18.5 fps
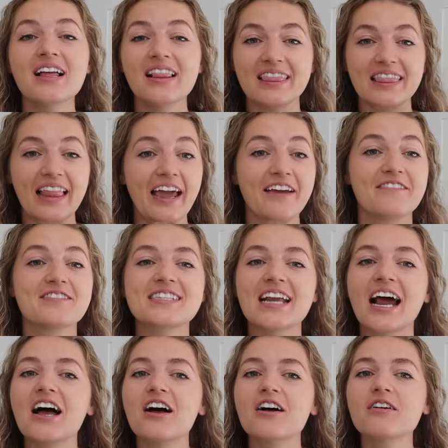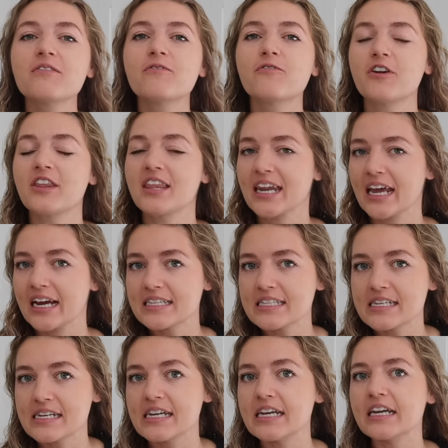lifestyle for the
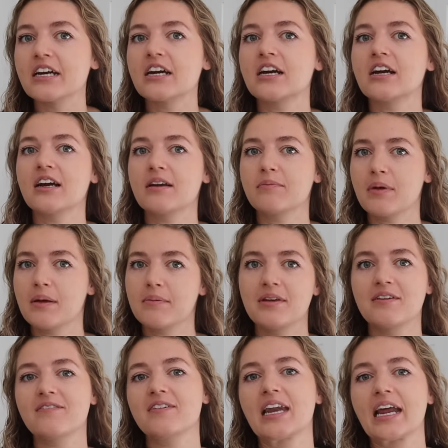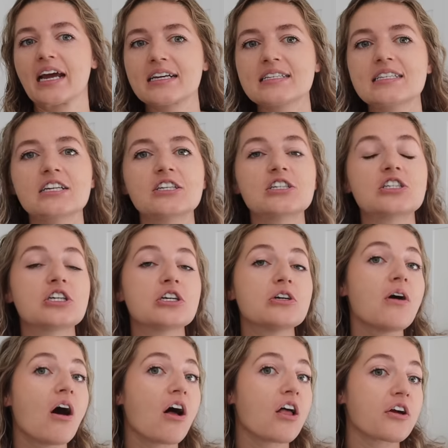next year and maybe even next year
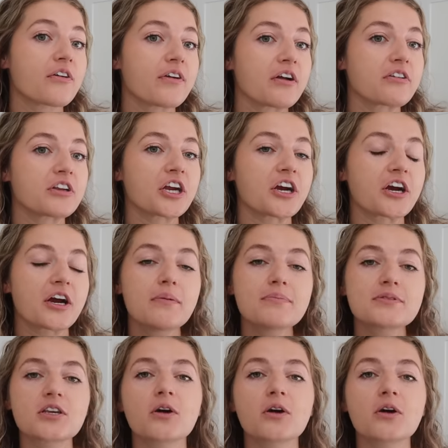too, all around Europe.